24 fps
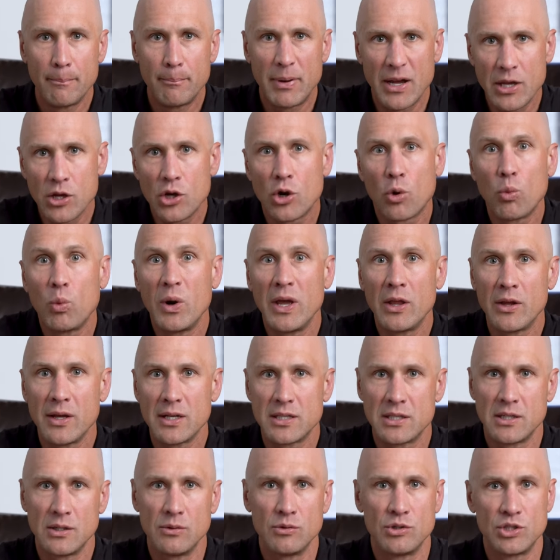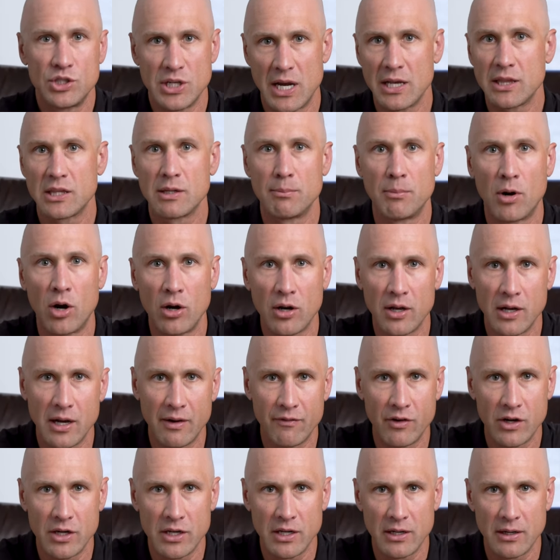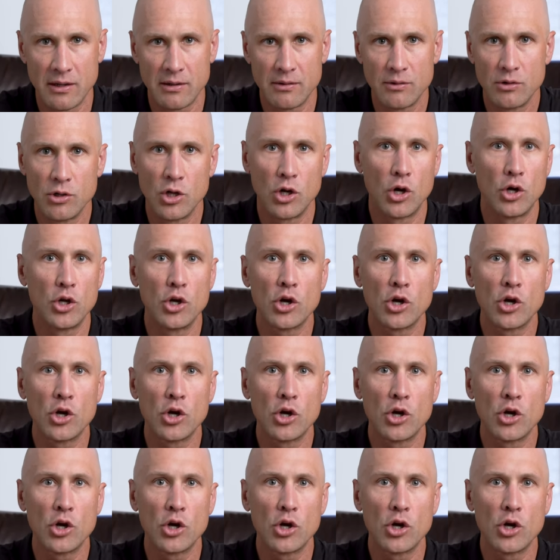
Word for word: but you're willing to check the market every day you know,